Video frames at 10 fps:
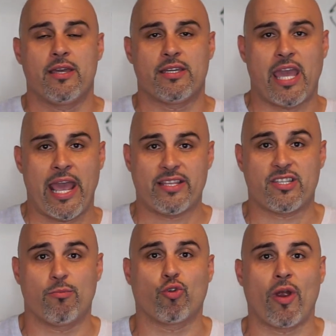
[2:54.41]
gain
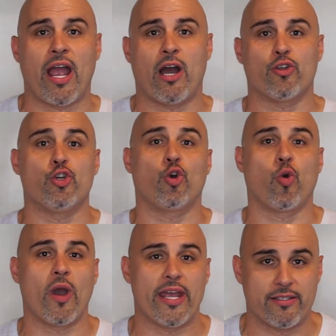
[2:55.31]
some ground, you
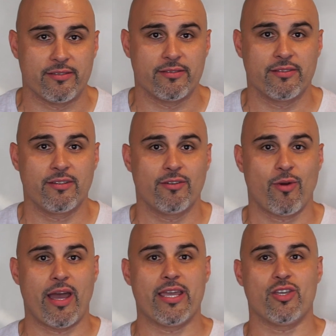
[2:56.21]
quit.
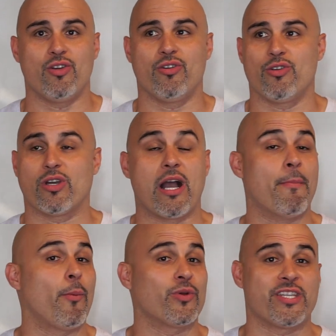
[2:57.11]
Right? You come
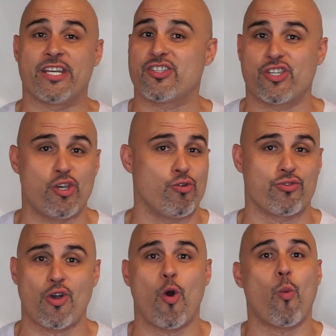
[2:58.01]
up with an
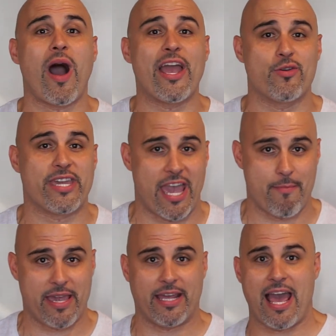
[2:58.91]
excuse on why you can't
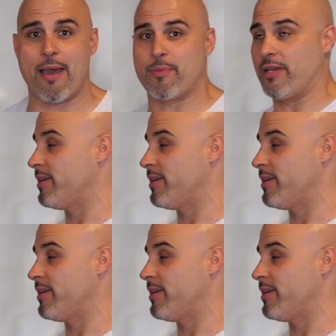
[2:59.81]
make it happen.